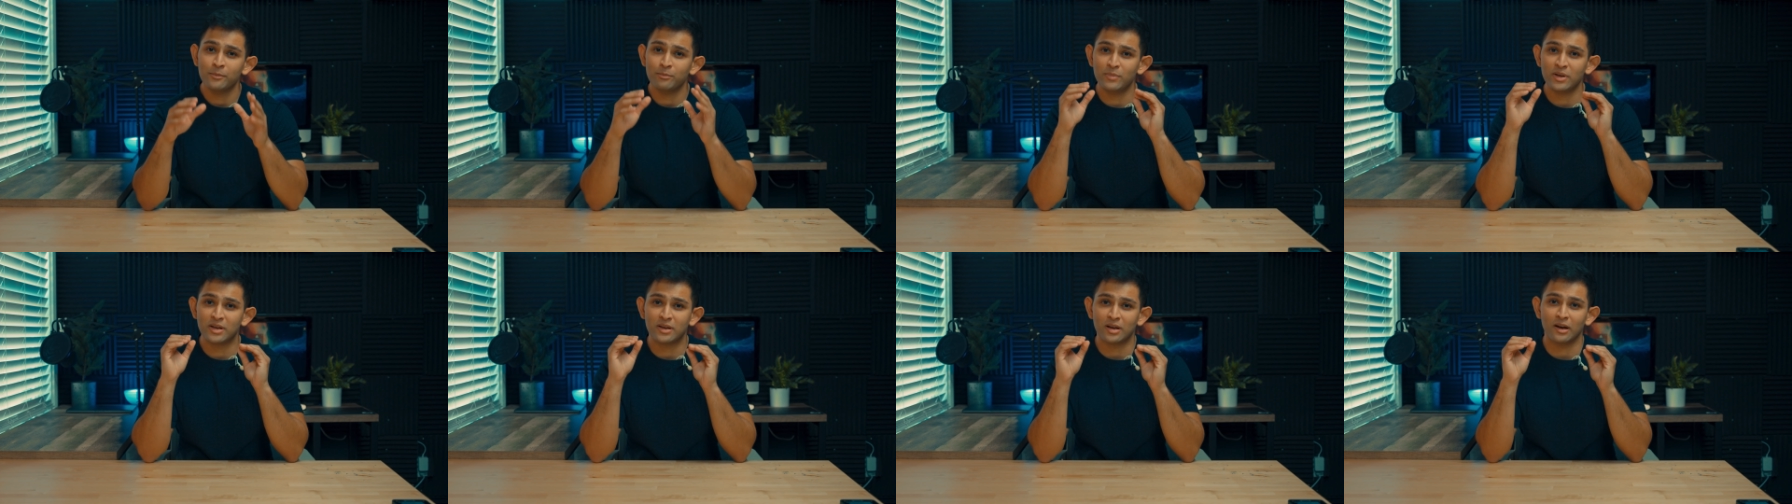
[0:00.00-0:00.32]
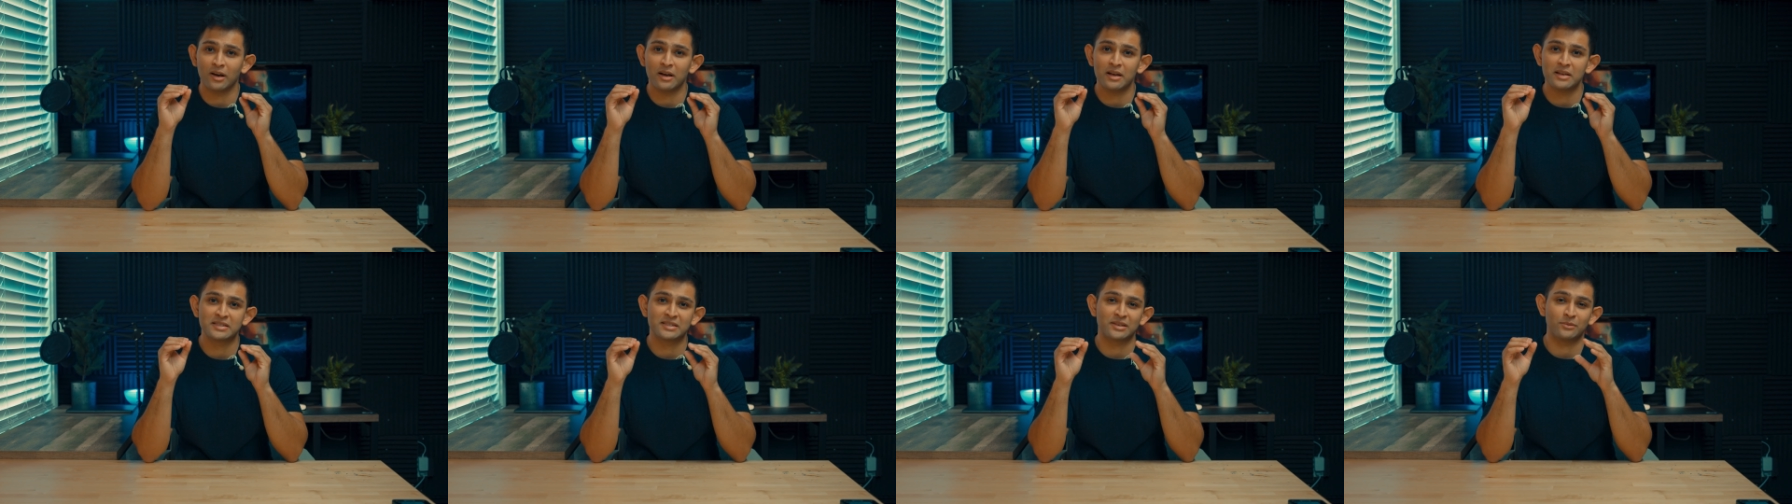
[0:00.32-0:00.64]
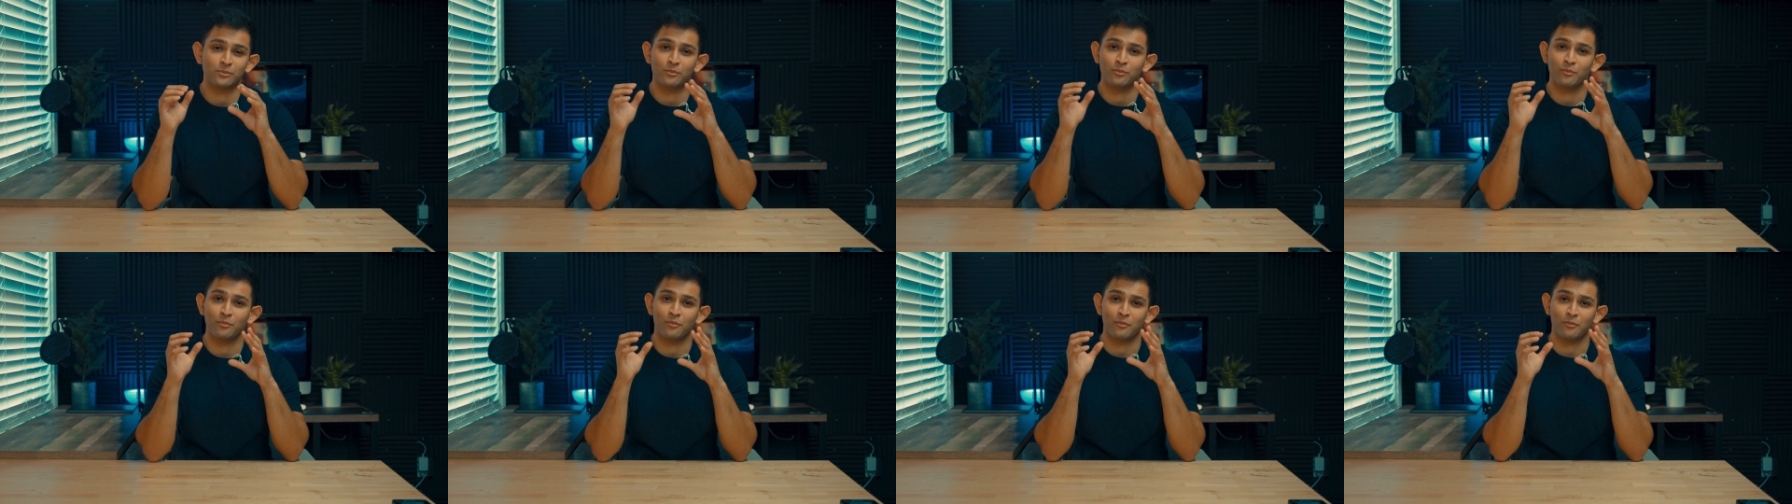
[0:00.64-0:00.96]

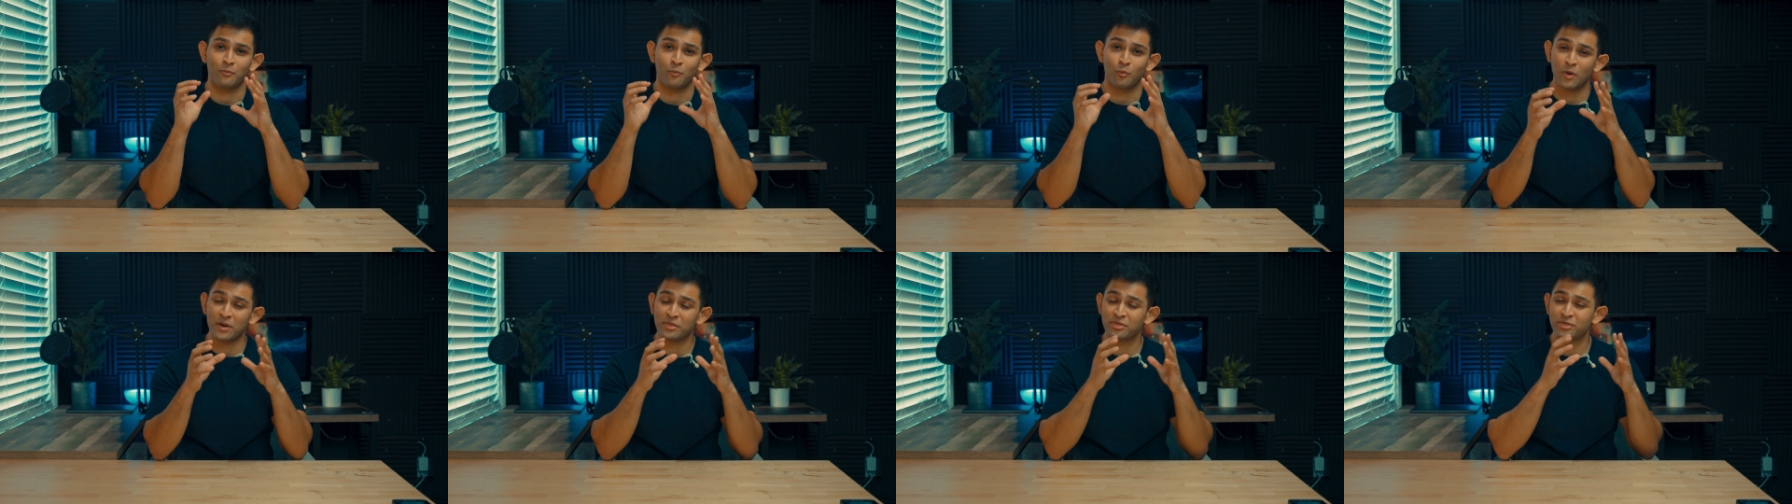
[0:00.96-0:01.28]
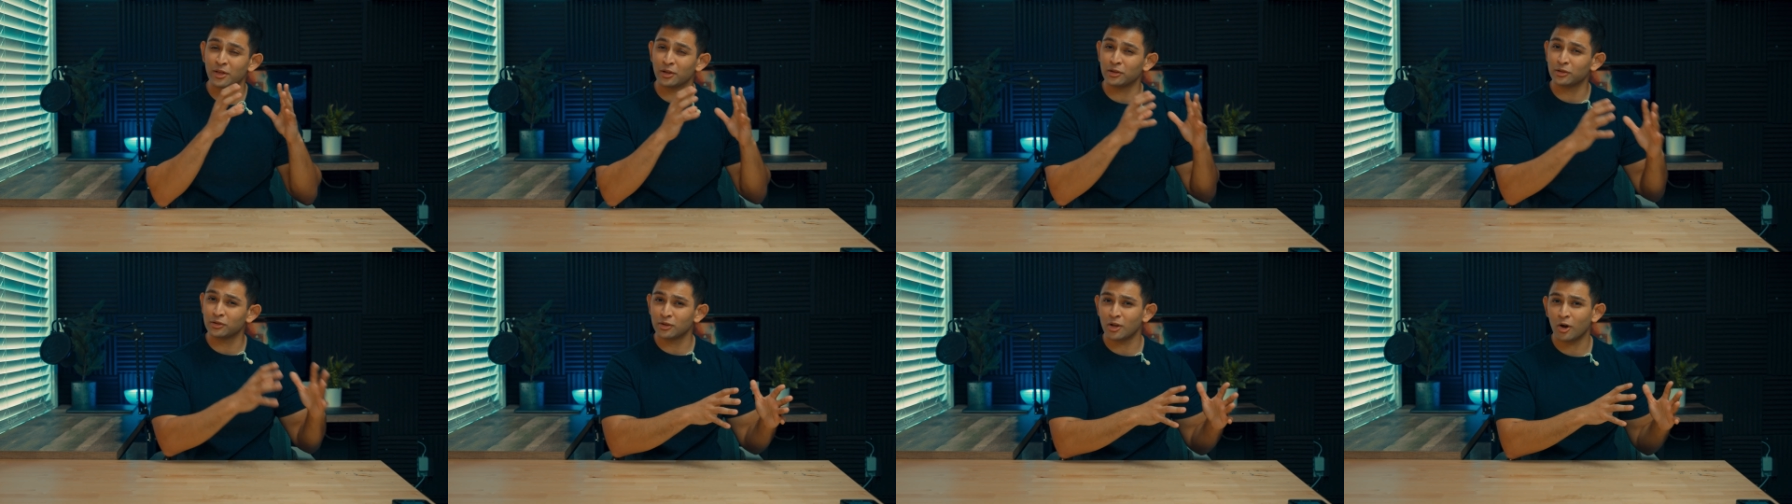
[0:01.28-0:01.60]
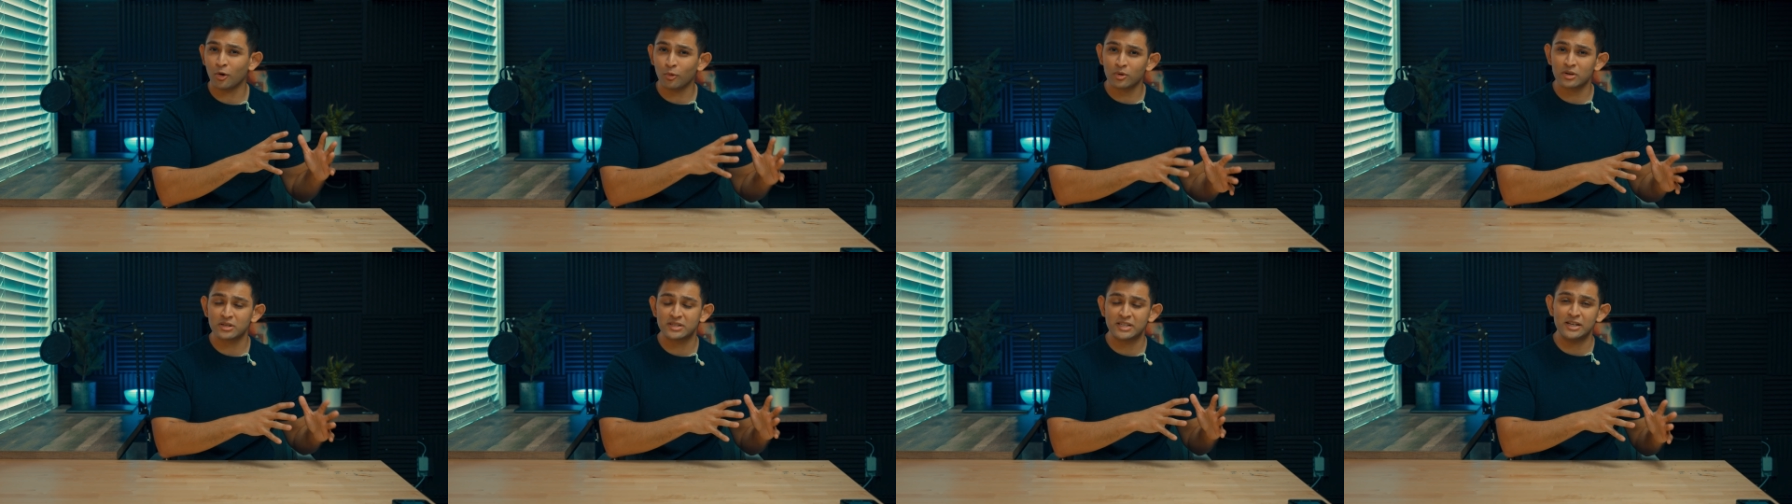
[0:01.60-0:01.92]
because with the
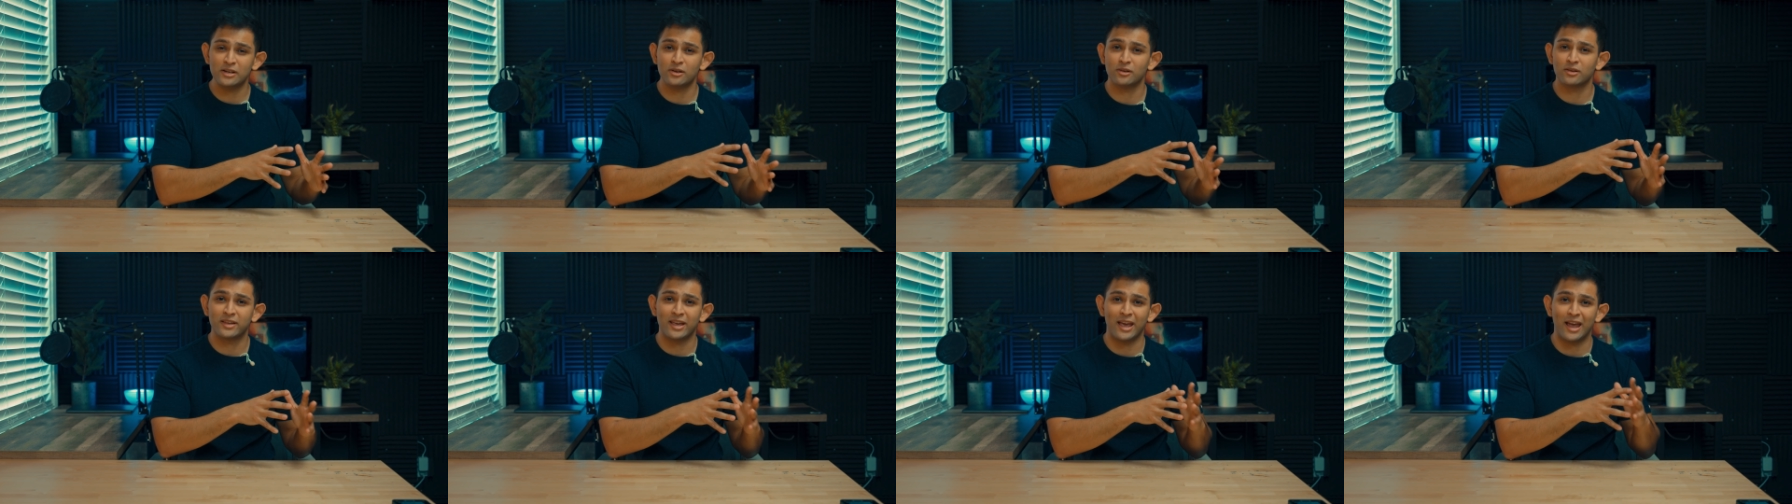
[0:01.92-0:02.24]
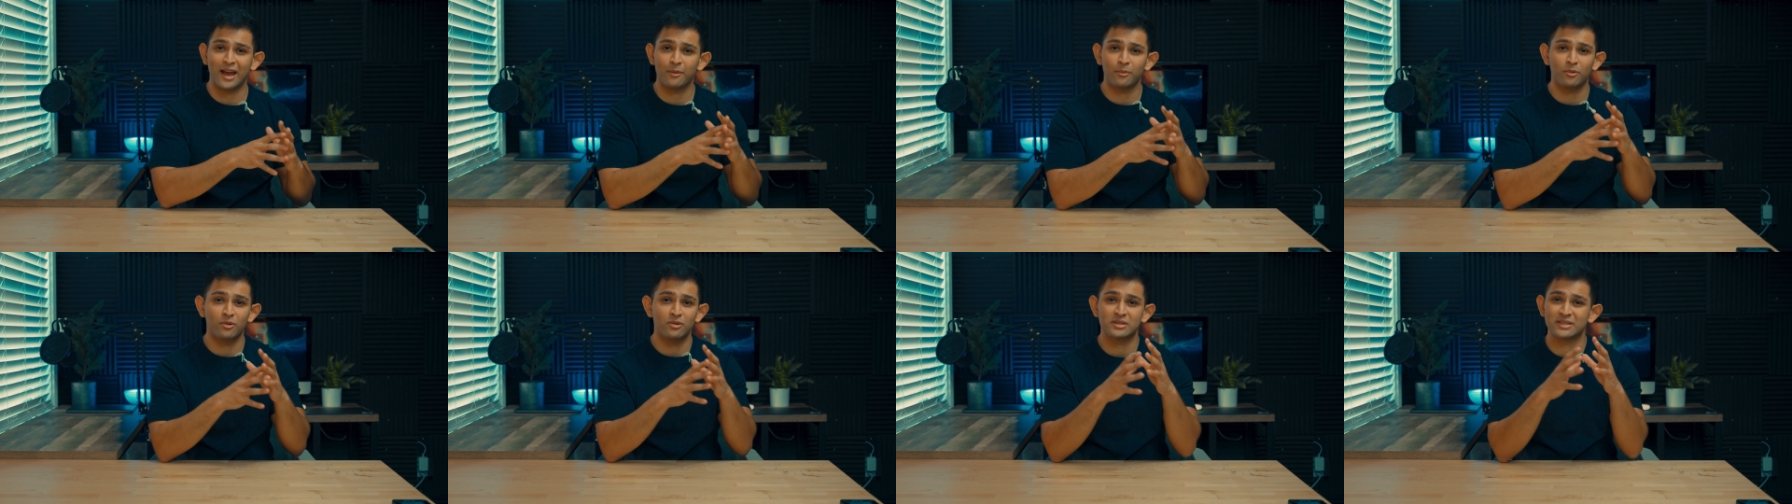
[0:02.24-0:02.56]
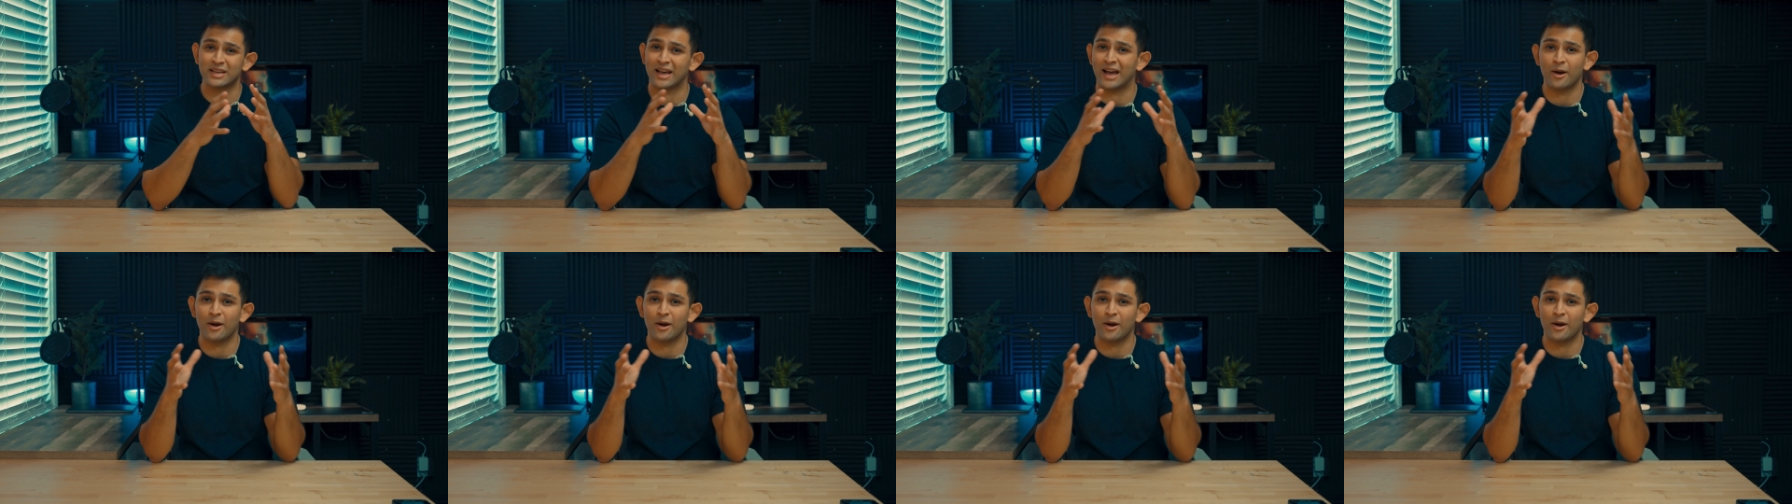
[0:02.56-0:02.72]
lower tier cameras,